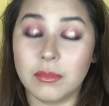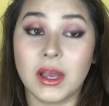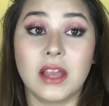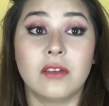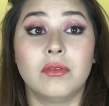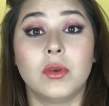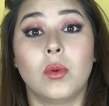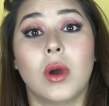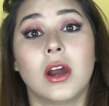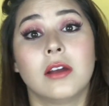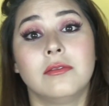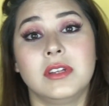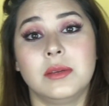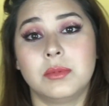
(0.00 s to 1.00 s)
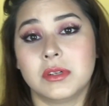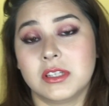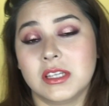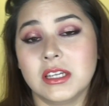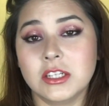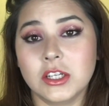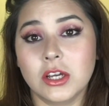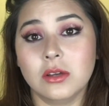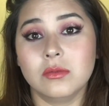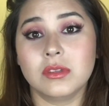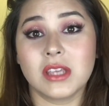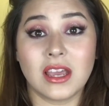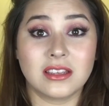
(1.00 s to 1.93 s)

but if you are of deeper skin tones,